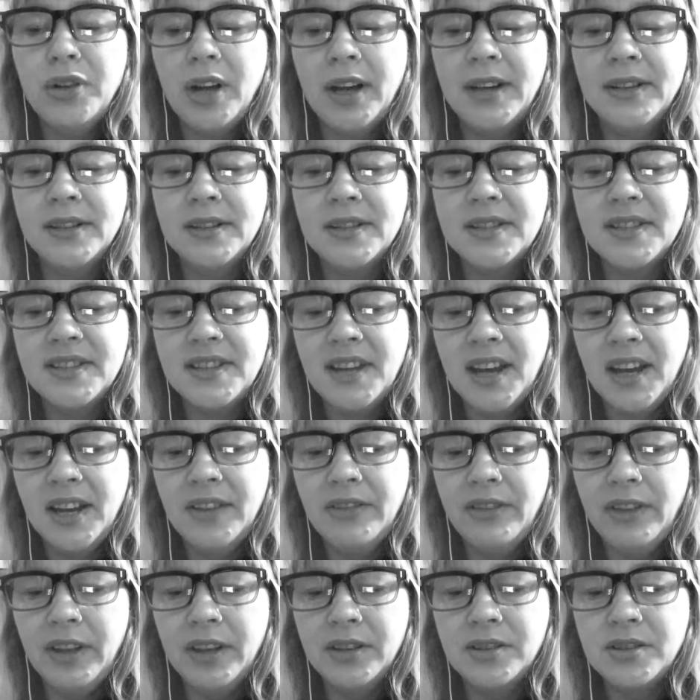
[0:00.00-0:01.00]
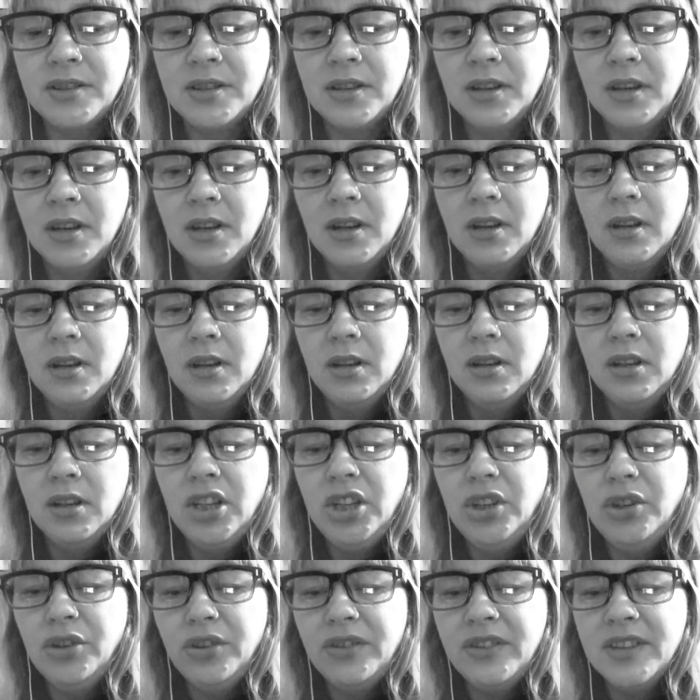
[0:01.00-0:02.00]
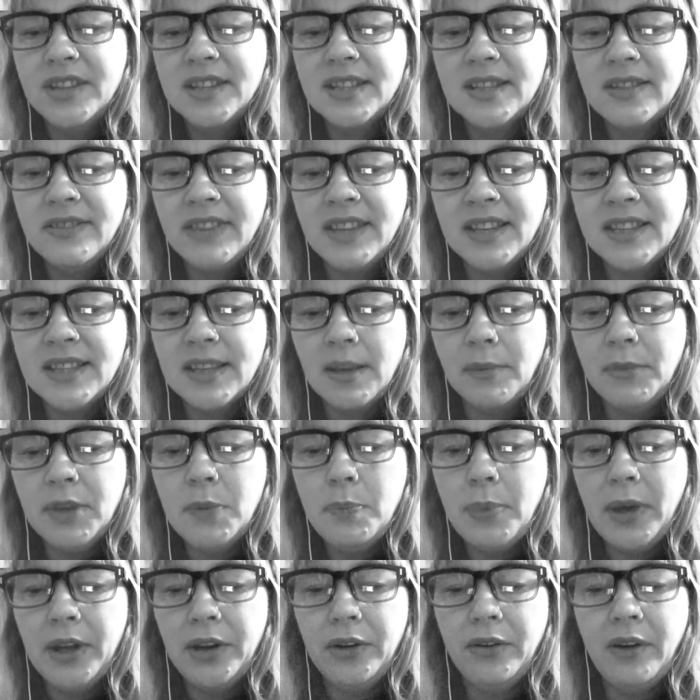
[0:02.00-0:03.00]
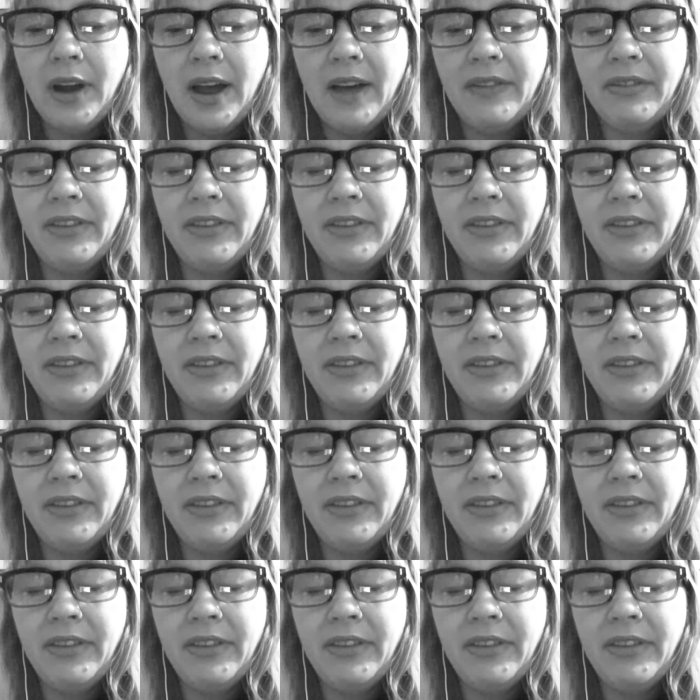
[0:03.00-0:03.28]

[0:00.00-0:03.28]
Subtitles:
understand that, you know, there's something better out